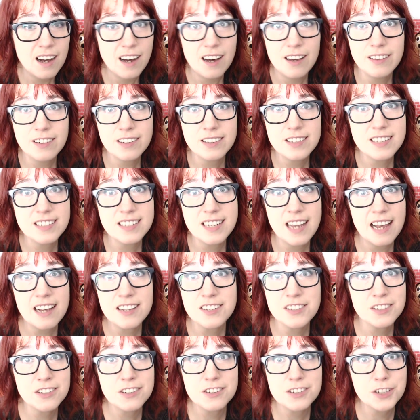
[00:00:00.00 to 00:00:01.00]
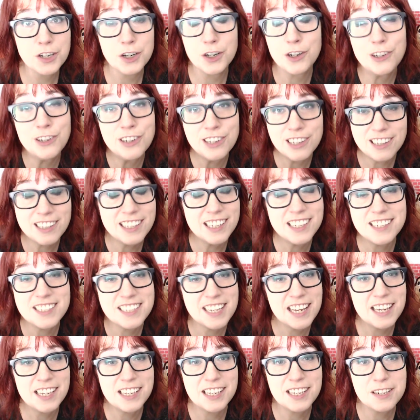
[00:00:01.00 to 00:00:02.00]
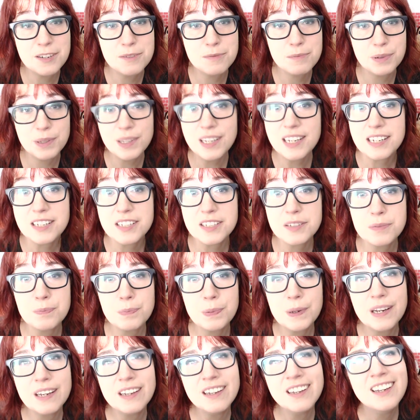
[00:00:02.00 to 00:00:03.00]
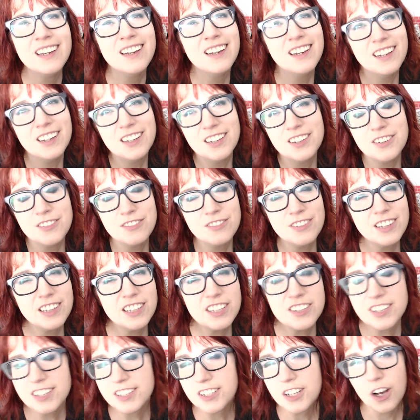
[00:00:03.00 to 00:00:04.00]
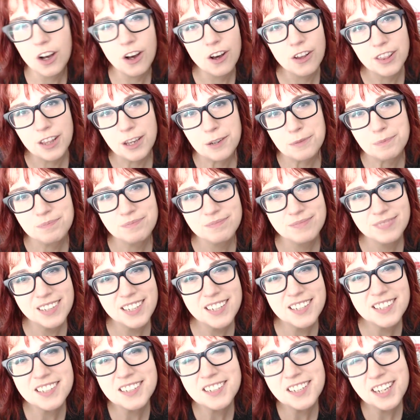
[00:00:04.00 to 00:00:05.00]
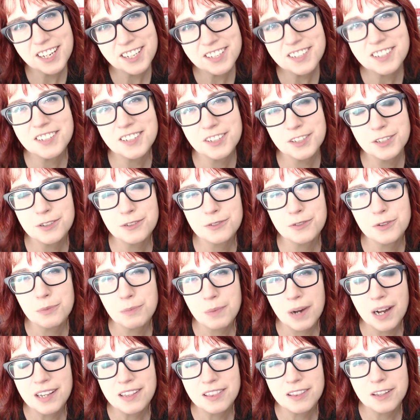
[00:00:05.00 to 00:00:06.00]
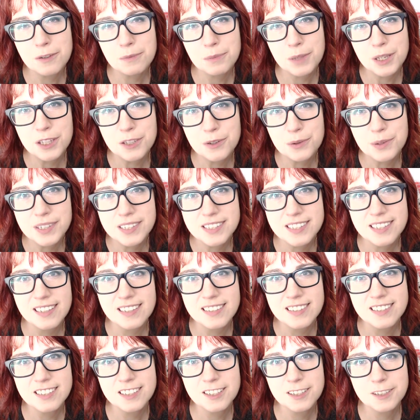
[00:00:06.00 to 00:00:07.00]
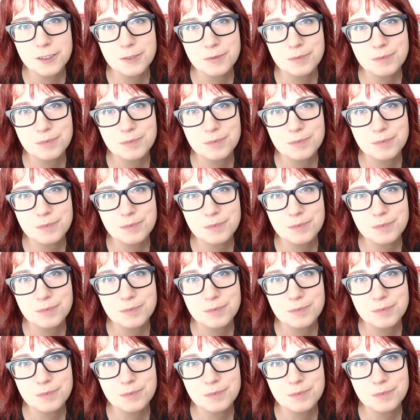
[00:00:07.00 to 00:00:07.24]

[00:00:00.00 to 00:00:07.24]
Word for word: other disasters currently taking place, but really just call them. It's nice to remind them that you exist.